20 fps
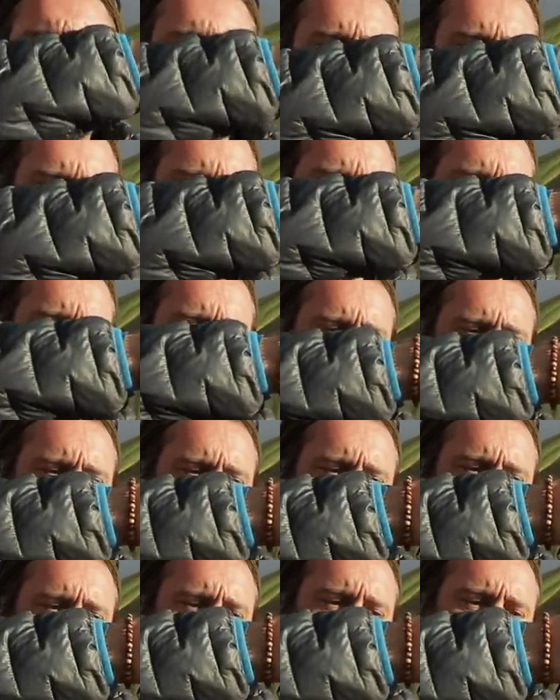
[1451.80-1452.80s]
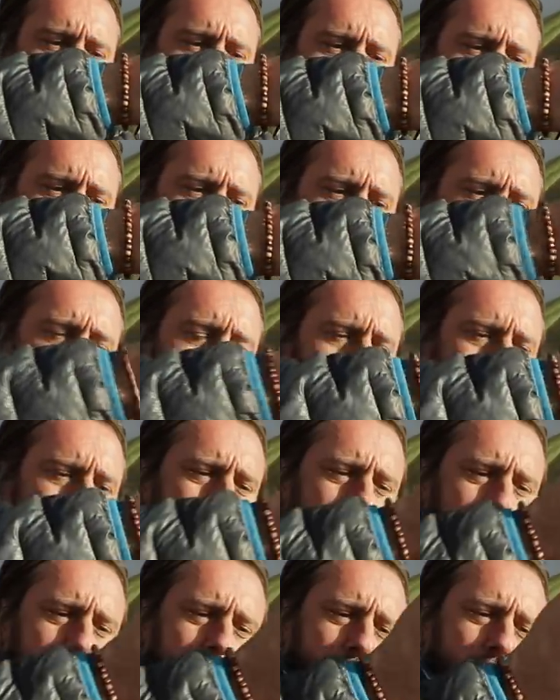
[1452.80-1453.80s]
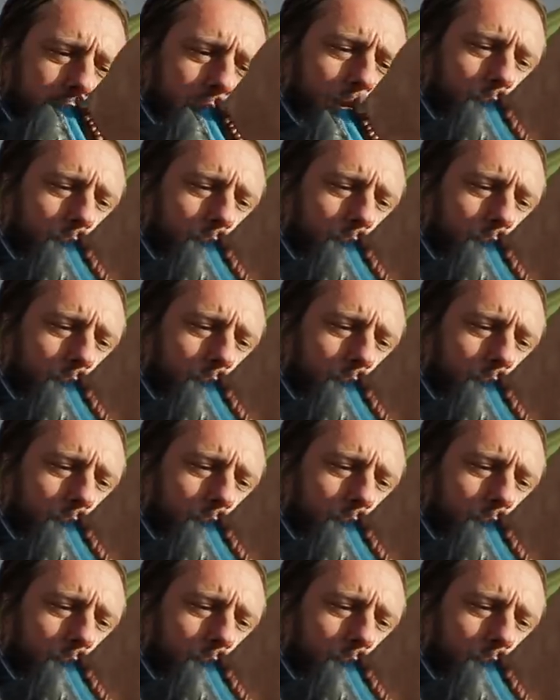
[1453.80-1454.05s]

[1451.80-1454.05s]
and then let's go